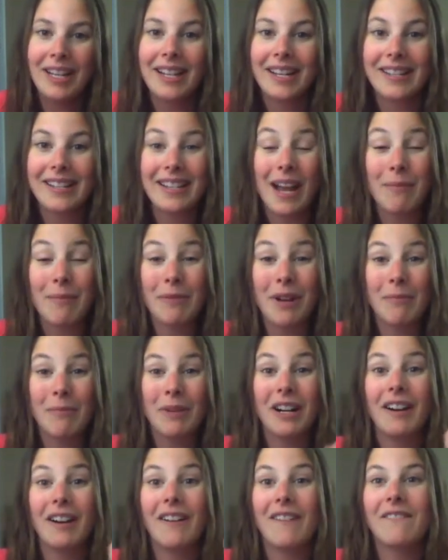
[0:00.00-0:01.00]
Step
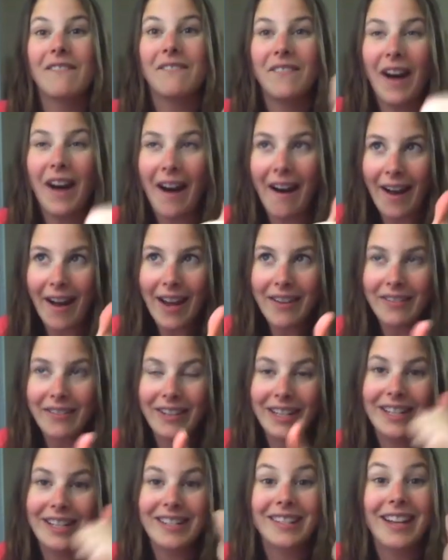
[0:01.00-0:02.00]
number 5
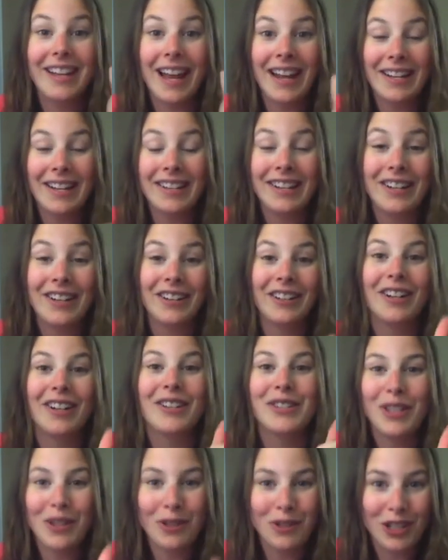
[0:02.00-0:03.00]
is getting your
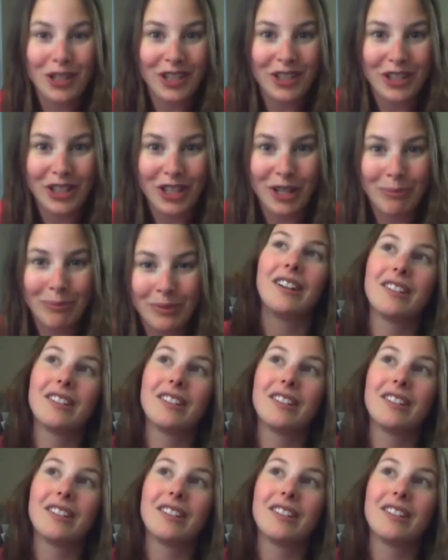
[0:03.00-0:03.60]
associateship.